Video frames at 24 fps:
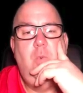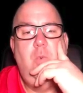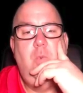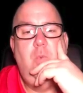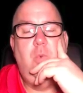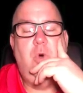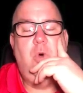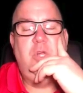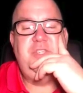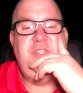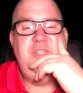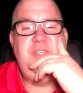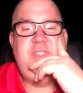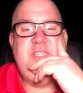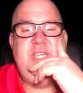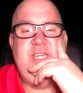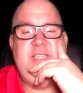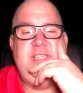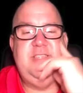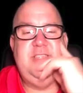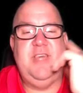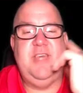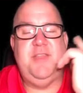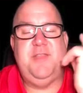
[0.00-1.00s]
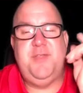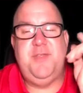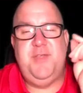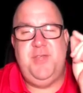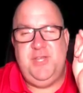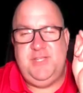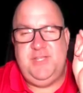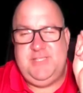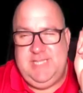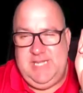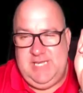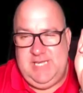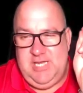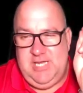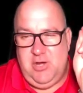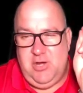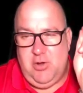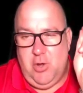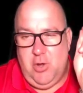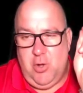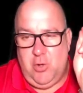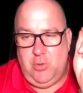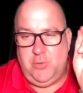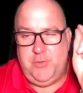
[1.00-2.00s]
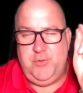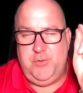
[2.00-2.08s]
What do you say to that 13-year-old